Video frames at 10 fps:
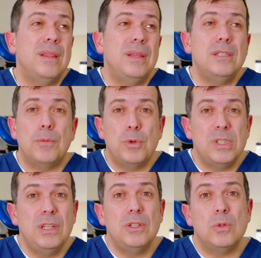These are
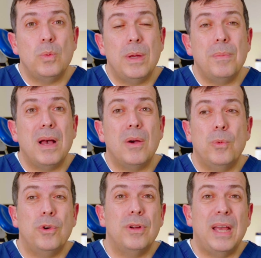procedures whereby
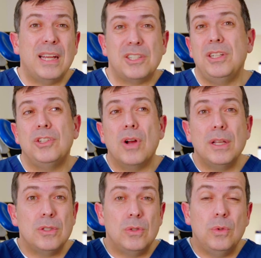we're actually
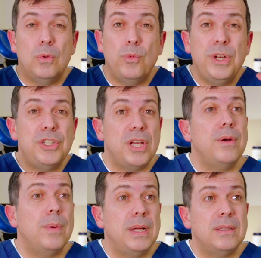trying to
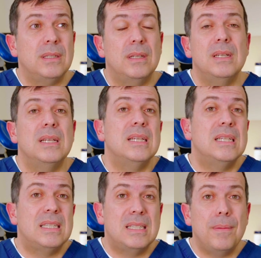regenerate
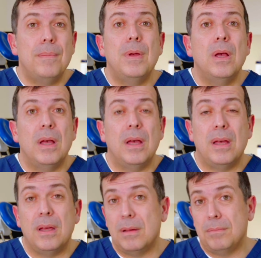some
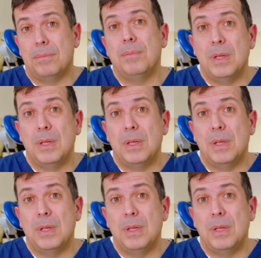bone